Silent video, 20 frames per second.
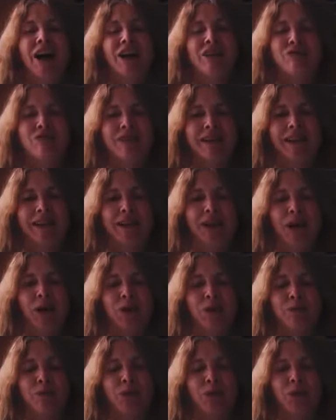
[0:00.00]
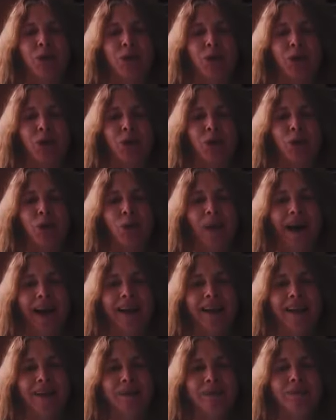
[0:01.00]
Really hope you're
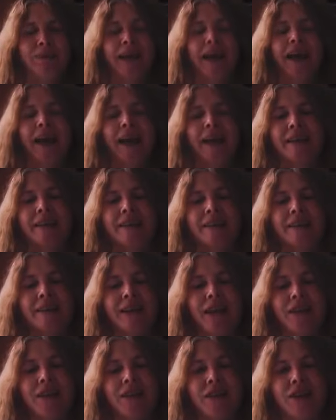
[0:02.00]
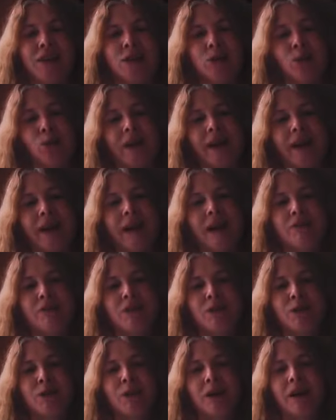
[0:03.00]
well and that wherever
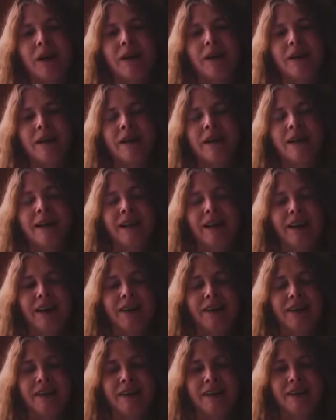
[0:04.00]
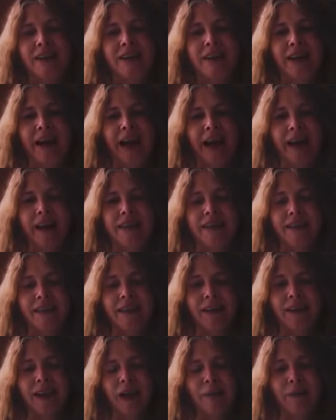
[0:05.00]
you are, the sun has
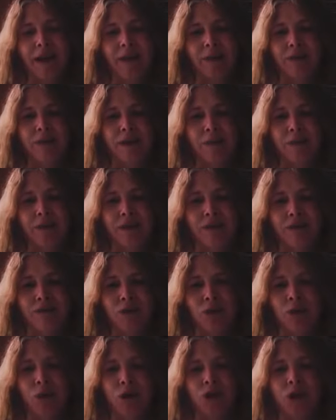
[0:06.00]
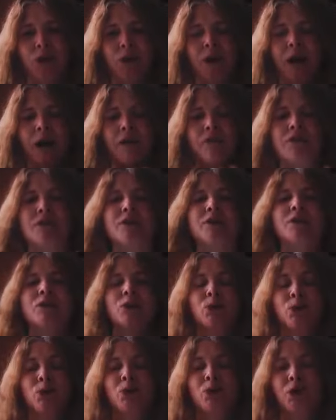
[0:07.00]
come out a bit for you after
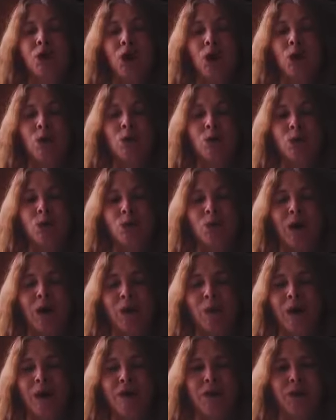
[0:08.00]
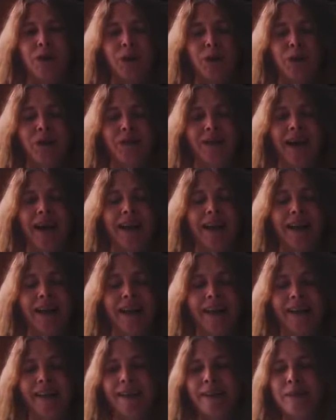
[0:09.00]
all the cold and wet weather we've had
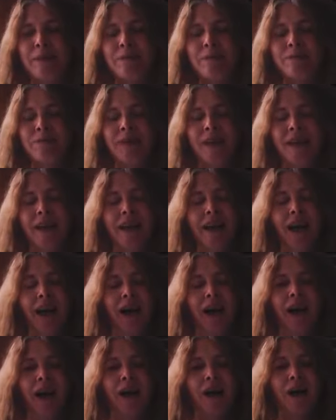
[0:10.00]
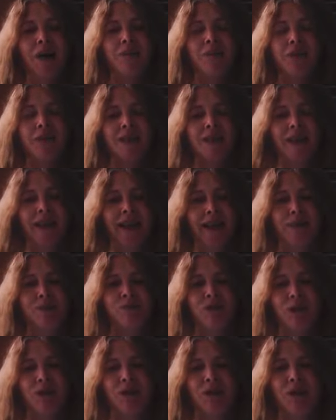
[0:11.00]
lately. The sun has
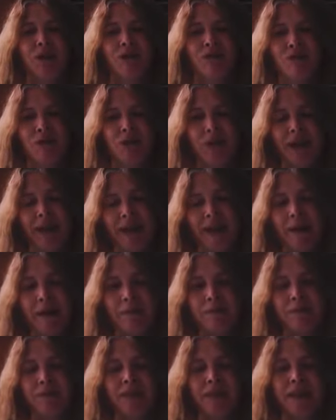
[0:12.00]
broken through here.